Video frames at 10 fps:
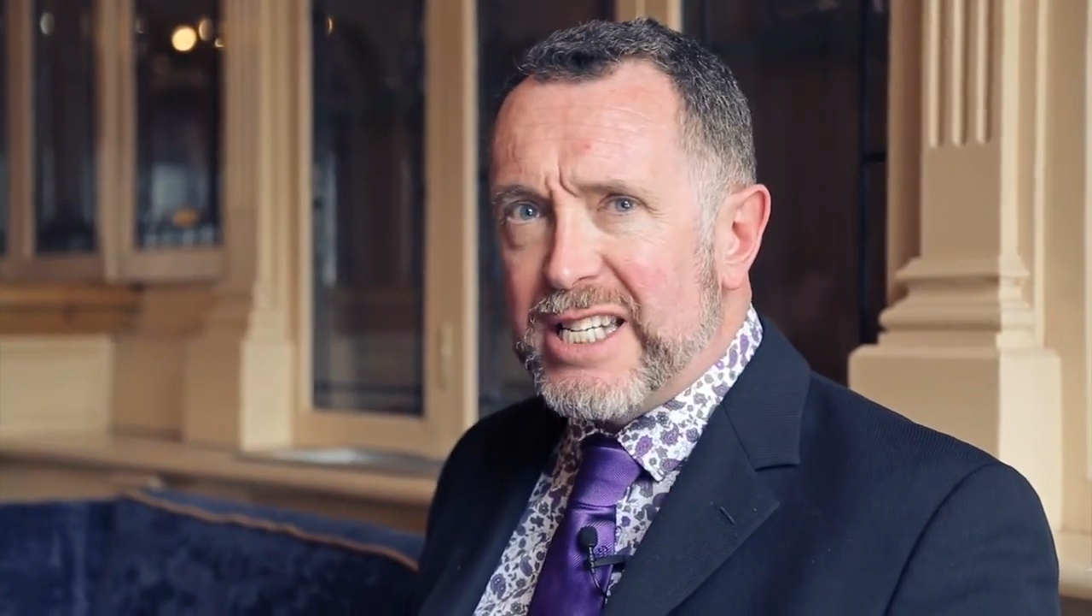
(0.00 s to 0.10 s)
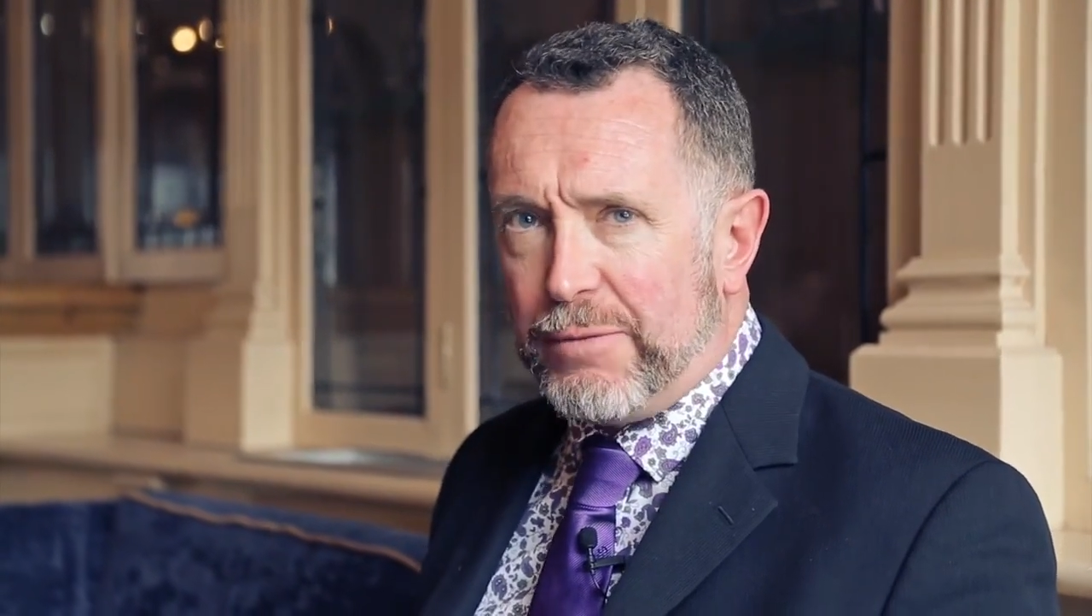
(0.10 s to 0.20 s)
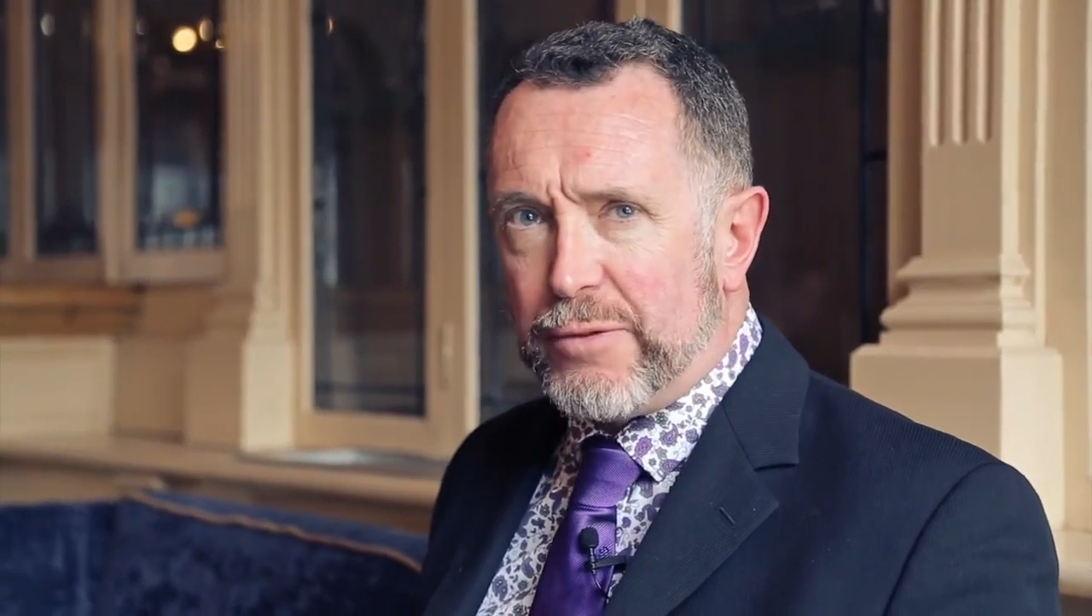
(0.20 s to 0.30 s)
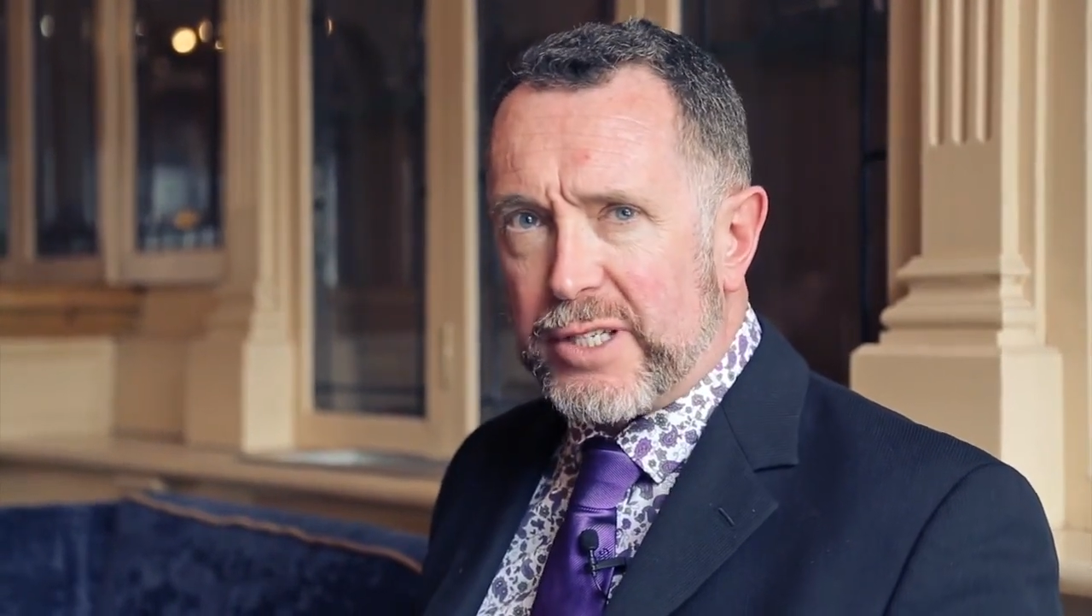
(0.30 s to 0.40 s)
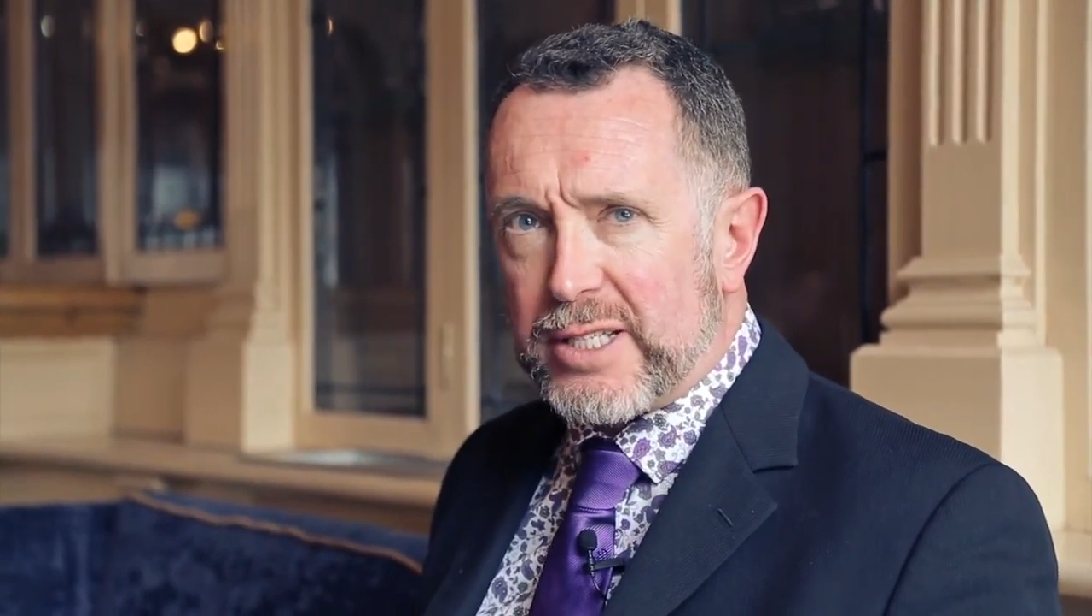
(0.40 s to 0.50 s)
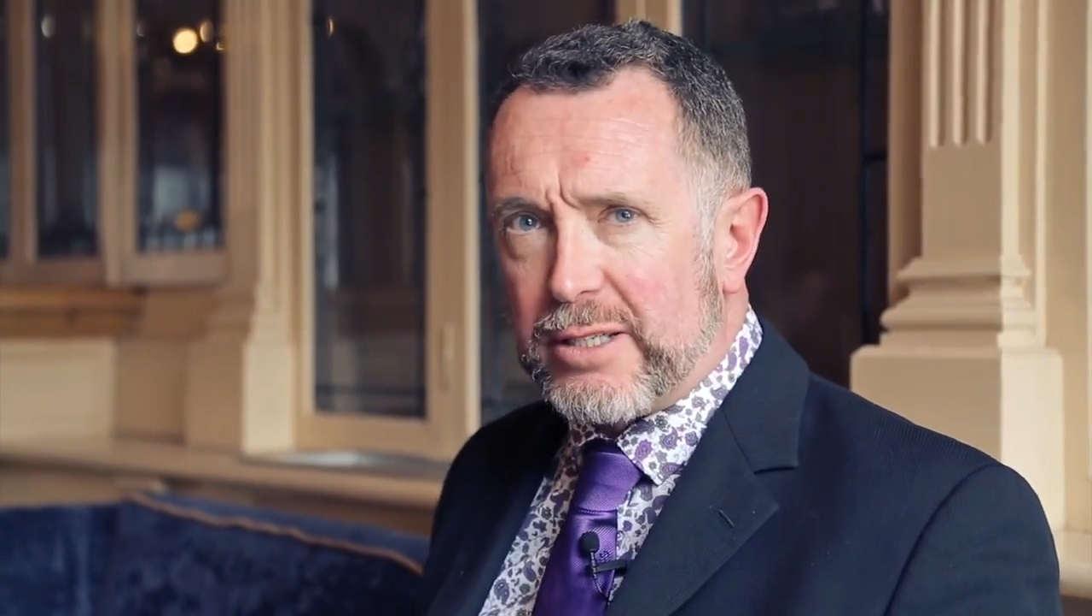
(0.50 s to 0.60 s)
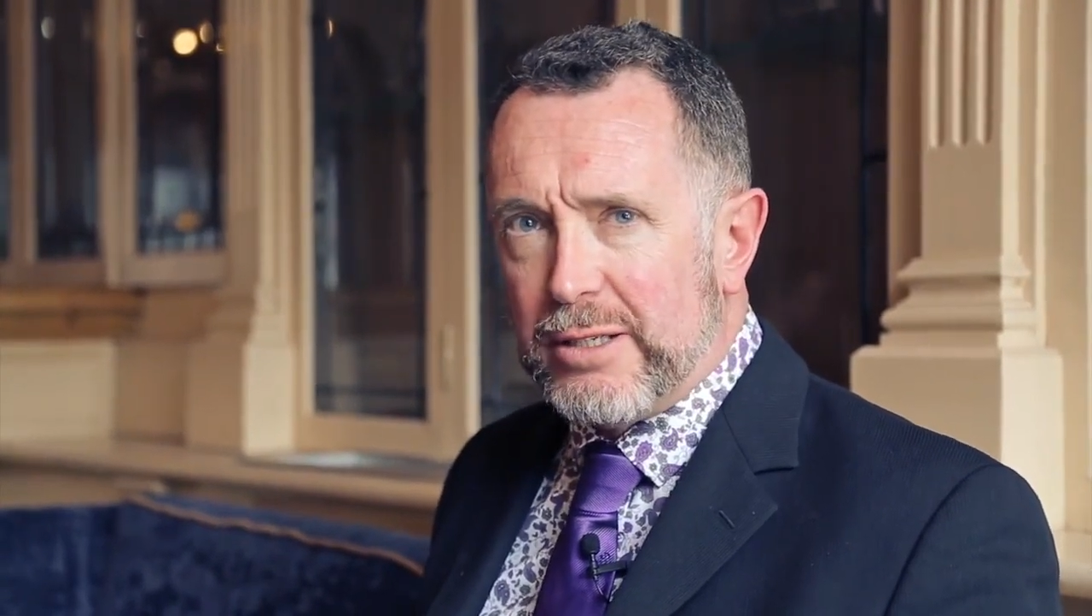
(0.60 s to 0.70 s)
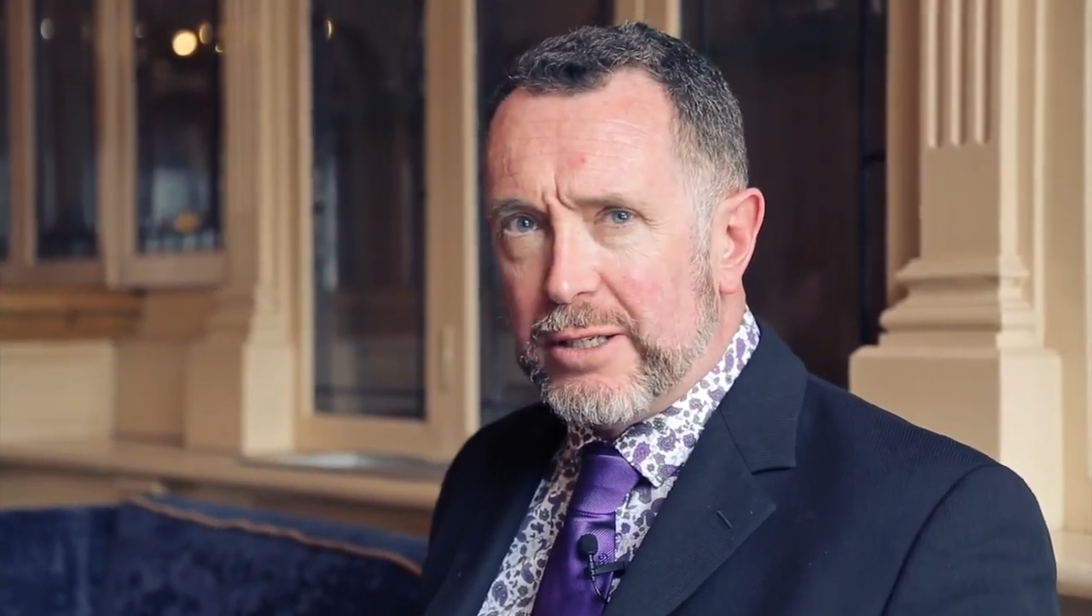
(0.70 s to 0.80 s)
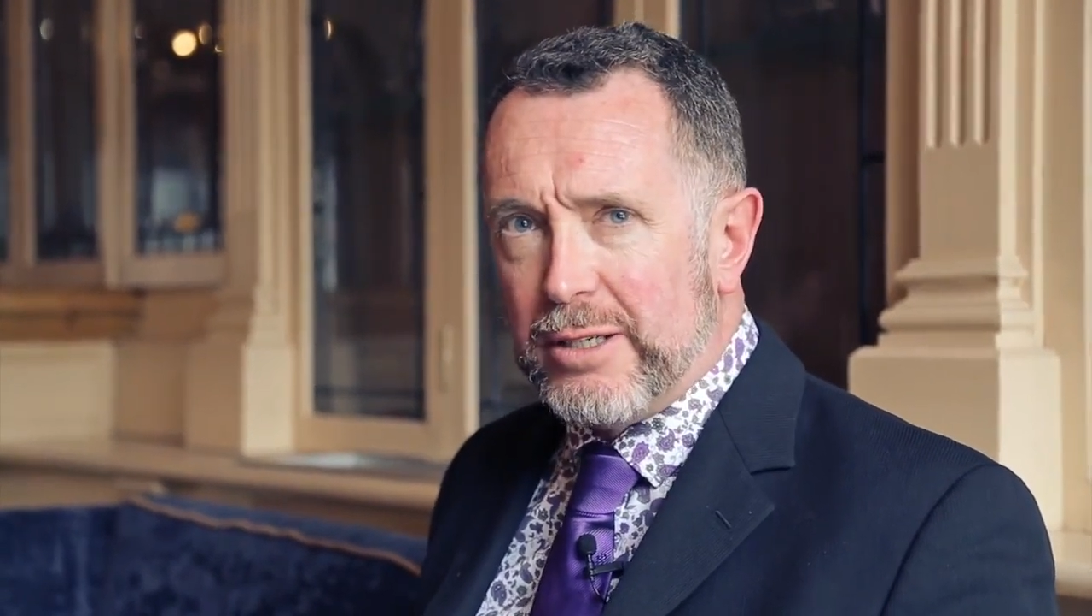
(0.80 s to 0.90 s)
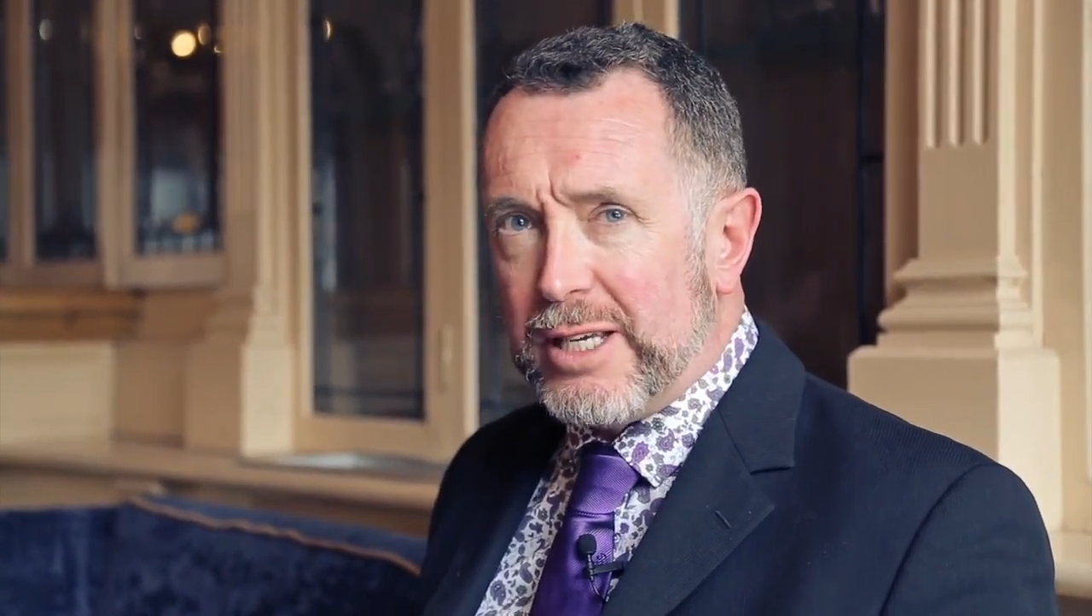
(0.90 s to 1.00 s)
difference